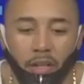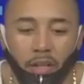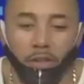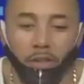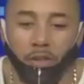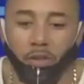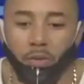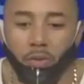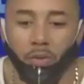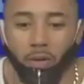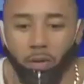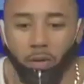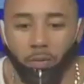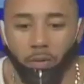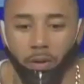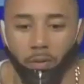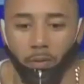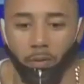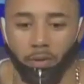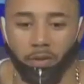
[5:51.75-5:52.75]
sure.
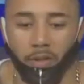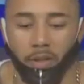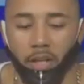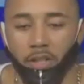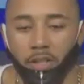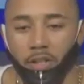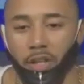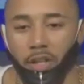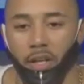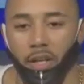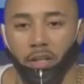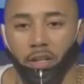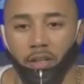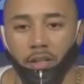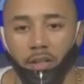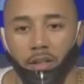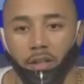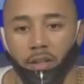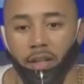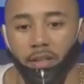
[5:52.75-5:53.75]
I wasn't educated.
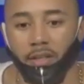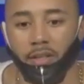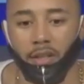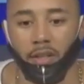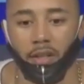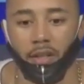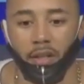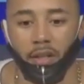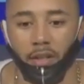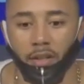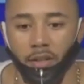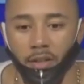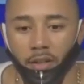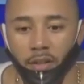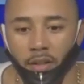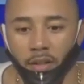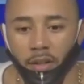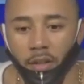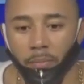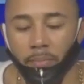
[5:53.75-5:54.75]
And that's
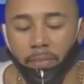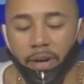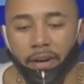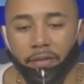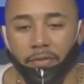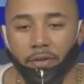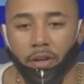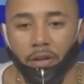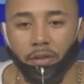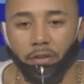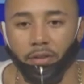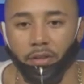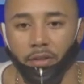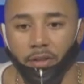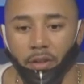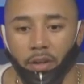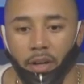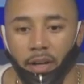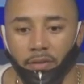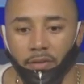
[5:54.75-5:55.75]
my fault.
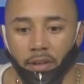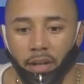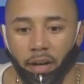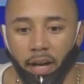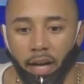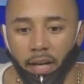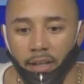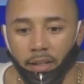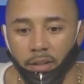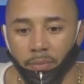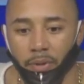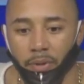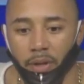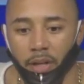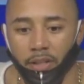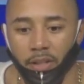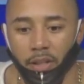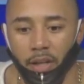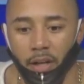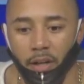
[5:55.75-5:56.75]
You know, I need to be
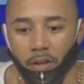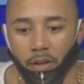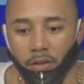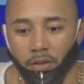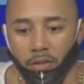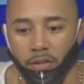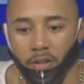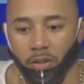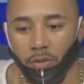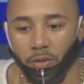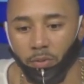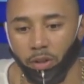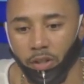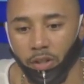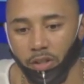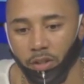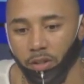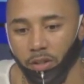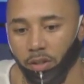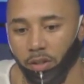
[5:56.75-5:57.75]
educated on the
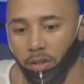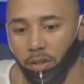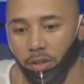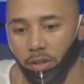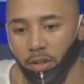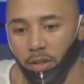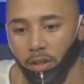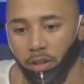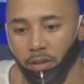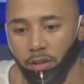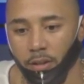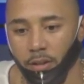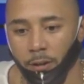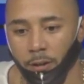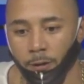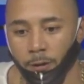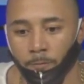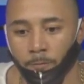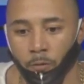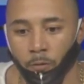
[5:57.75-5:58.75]
situation. And
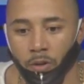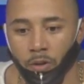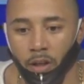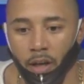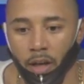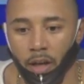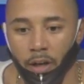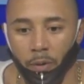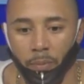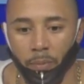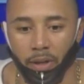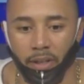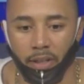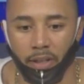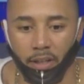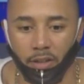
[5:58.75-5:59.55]
I know my dad